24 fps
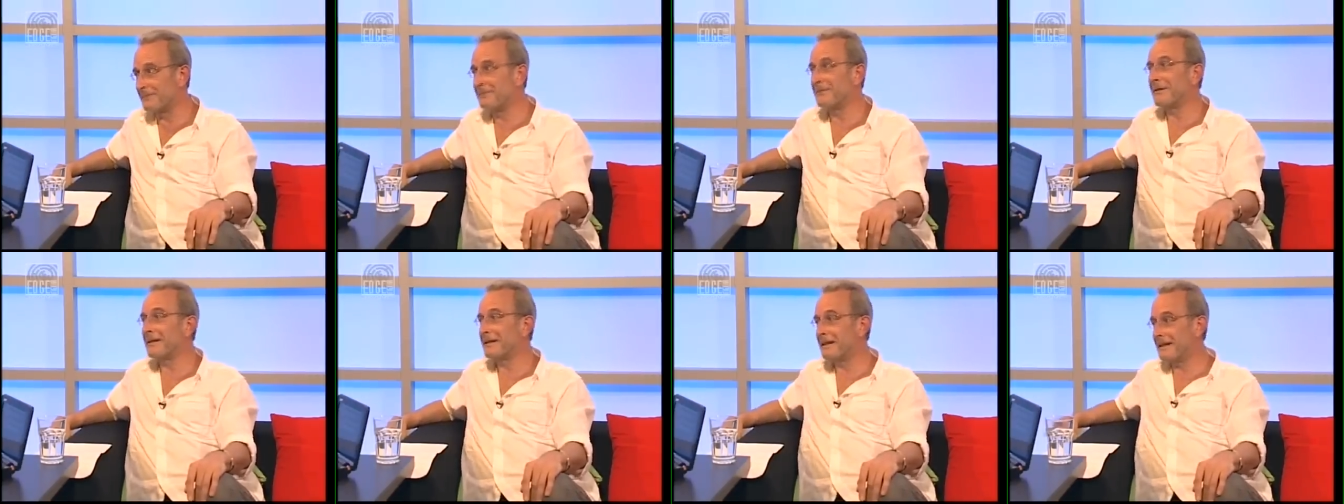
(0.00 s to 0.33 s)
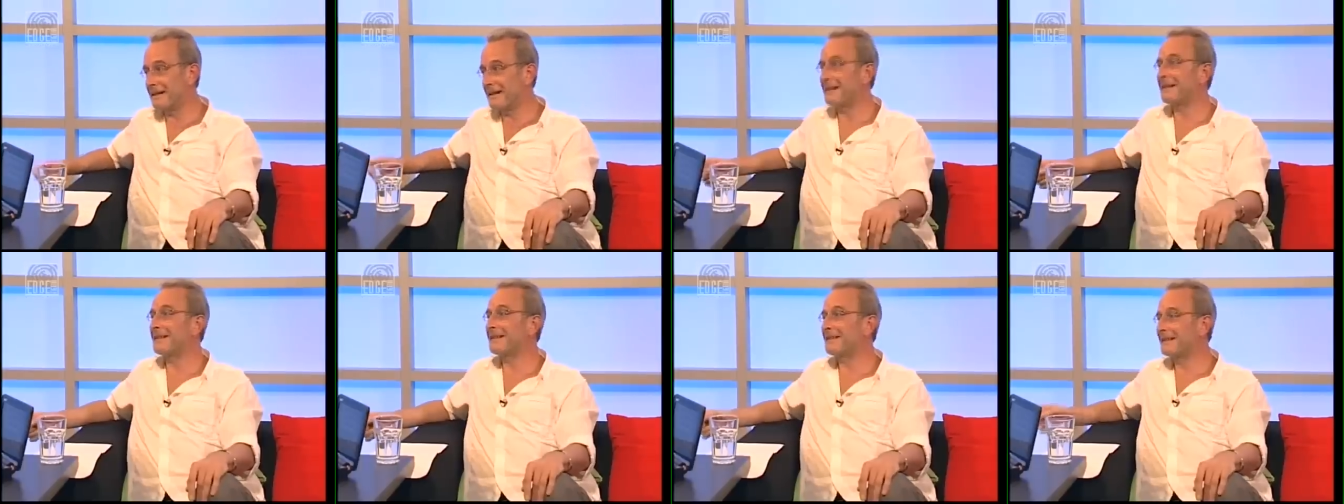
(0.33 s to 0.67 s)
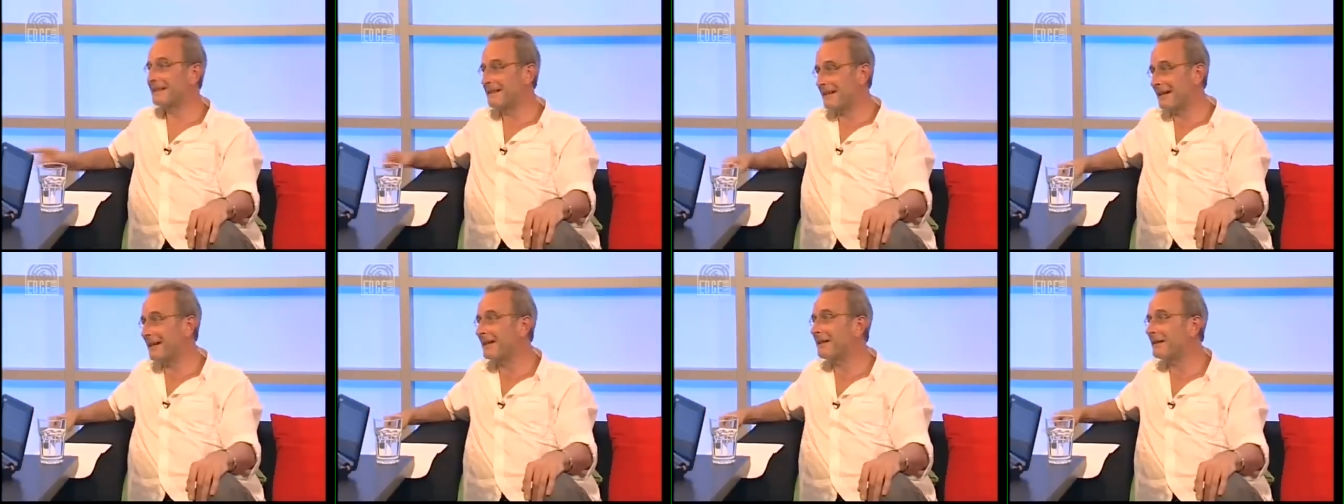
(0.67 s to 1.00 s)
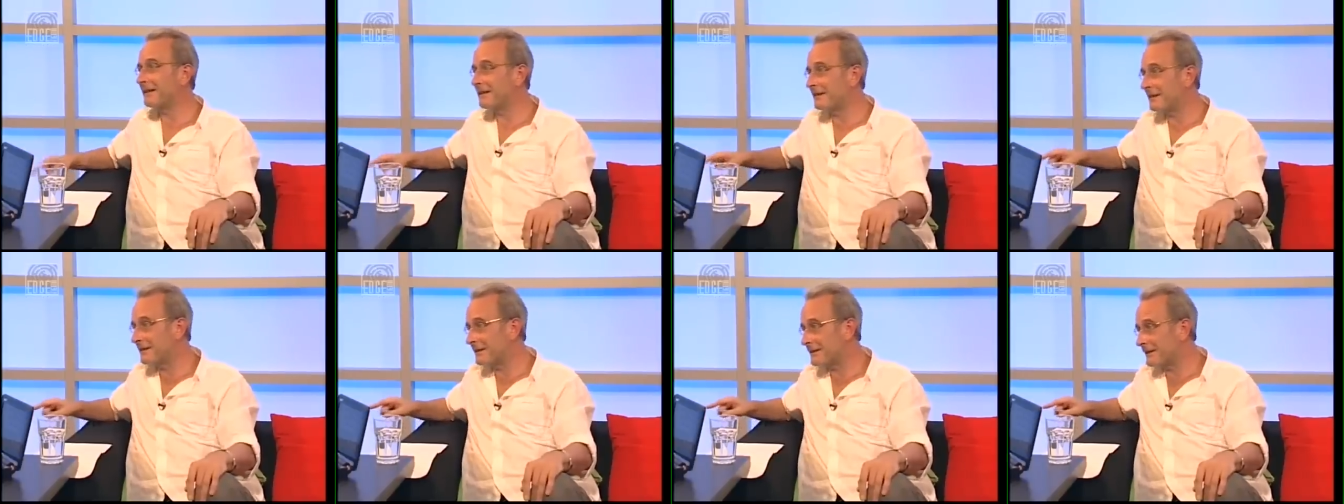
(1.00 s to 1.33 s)
to me like
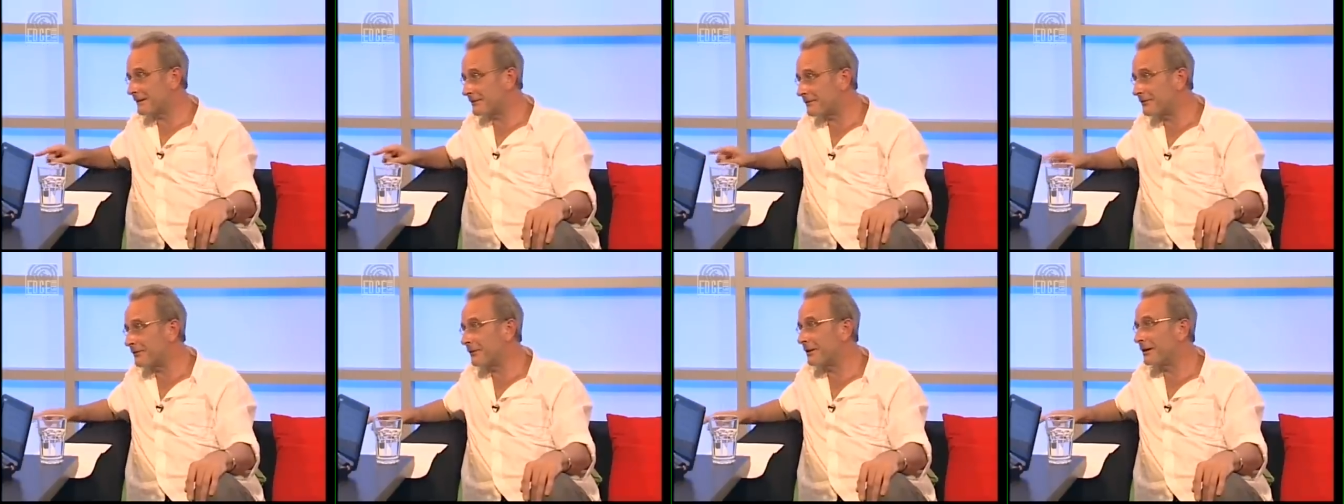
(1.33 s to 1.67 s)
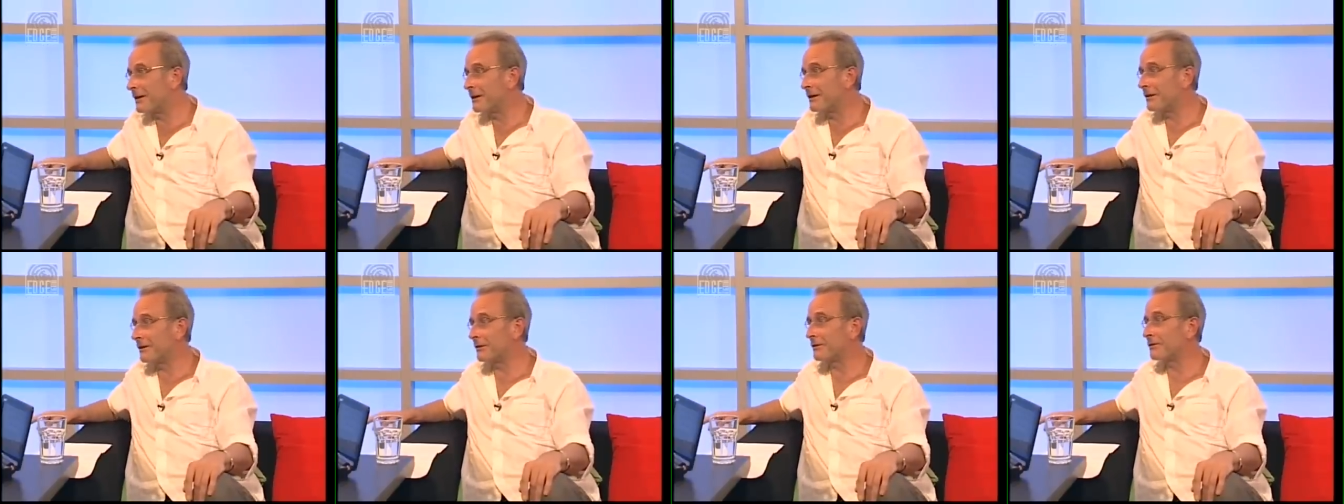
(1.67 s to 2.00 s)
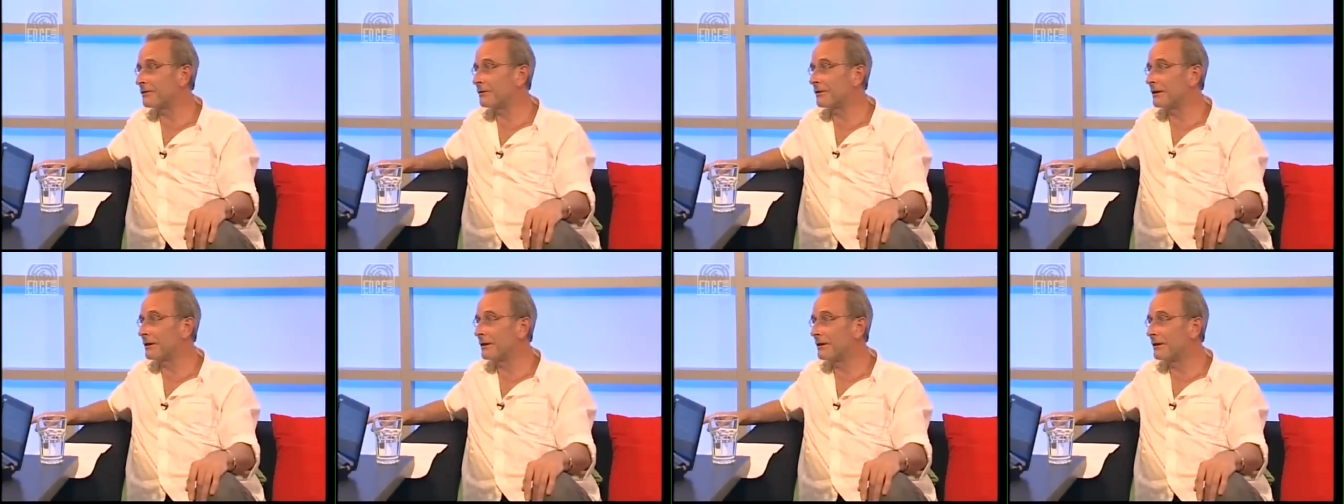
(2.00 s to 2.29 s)
that. This is a free oh,